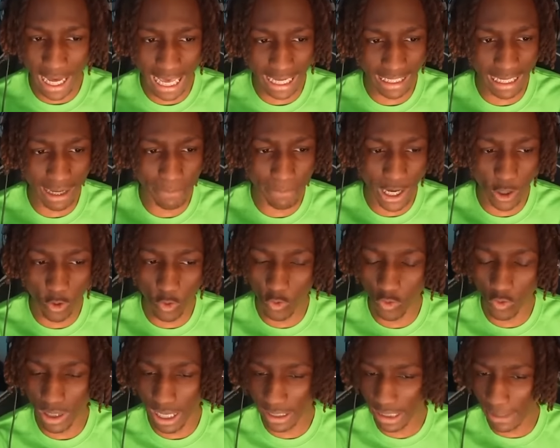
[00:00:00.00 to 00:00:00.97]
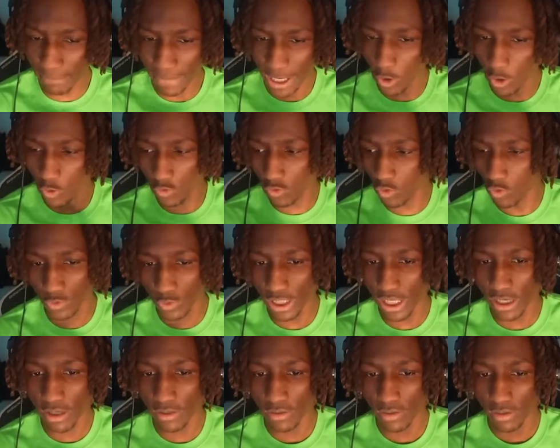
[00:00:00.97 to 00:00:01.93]
the studio session as I just
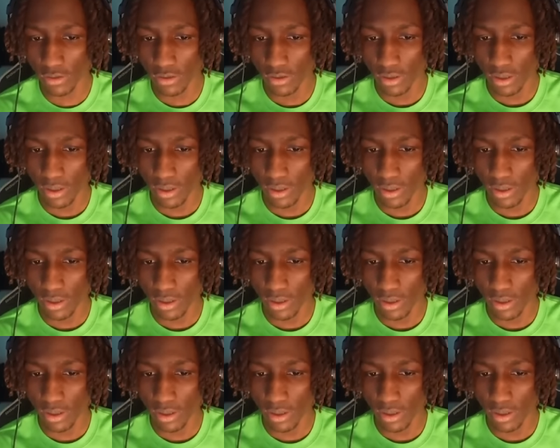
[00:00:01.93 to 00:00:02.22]
mentioned.